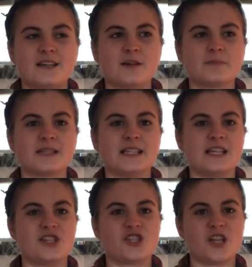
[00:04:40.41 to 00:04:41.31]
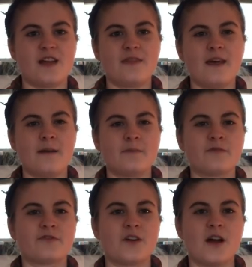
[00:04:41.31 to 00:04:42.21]
completely shun them
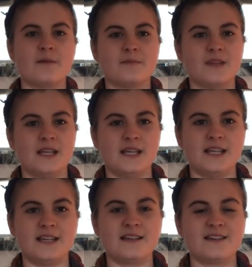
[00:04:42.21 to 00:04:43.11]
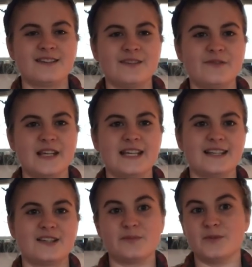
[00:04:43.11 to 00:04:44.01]
from the
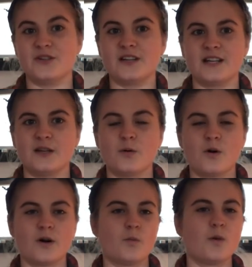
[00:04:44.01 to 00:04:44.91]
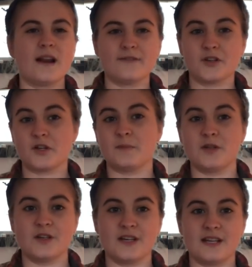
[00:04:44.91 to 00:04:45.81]
vegan community or whatever
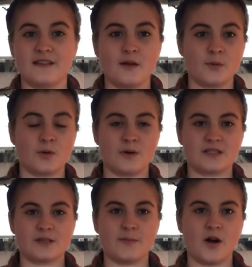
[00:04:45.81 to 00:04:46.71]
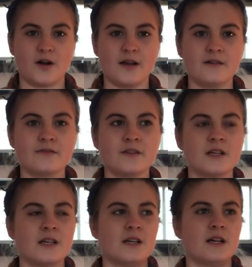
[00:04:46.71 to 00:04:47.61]
community they were once a part of.
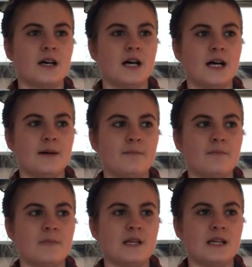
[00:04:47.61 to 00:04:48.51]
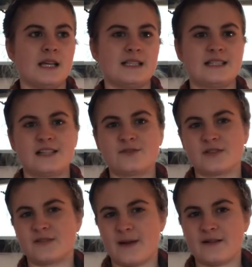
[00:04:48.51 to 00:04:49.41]
It's
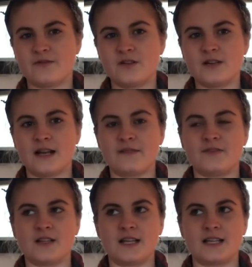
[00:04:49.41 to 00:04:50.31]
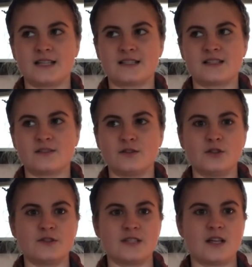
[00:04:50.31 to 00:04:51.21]
disrespectful, and I feel like it's
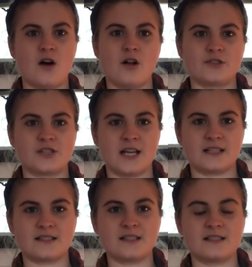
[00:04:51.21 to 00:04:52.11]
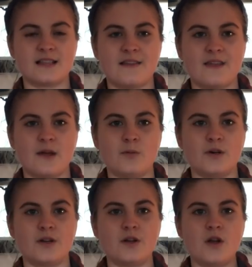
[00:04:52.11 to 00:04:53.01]
losing all chances that they
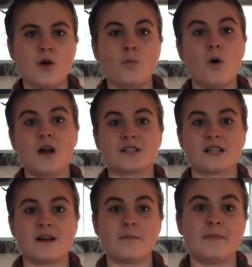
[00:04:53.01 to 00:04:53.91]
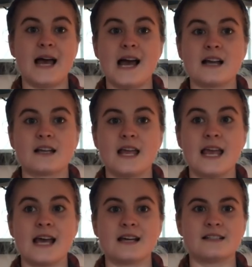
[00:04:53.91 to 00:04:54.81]
would want to come back.
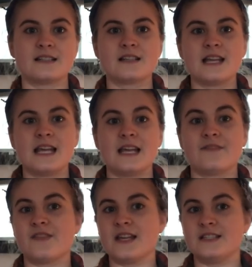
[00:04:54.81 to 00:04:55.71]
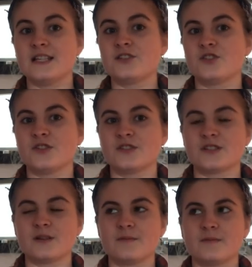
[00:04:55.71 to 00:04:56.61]
And if they did choose
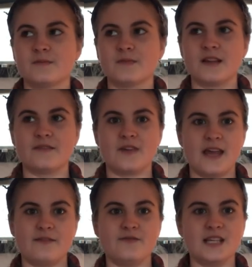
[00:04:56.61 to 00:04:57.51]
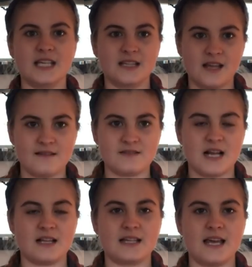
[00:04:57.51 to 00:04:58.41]
to live a vegan
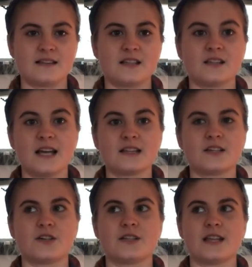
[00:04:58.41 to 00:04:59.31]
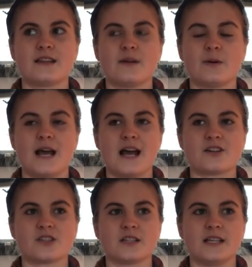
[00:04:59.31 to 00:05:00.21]
lifestyle again, the likelihood that they would
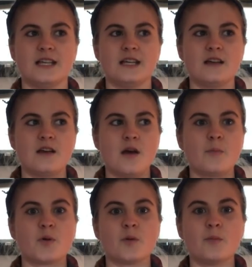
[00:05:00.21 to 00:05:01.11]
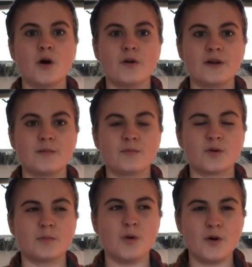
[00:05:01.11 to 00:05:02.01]
actually promote
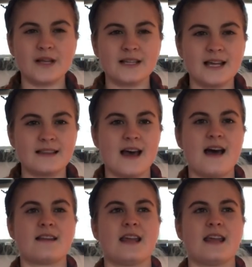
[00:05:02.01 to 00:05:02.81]
it like that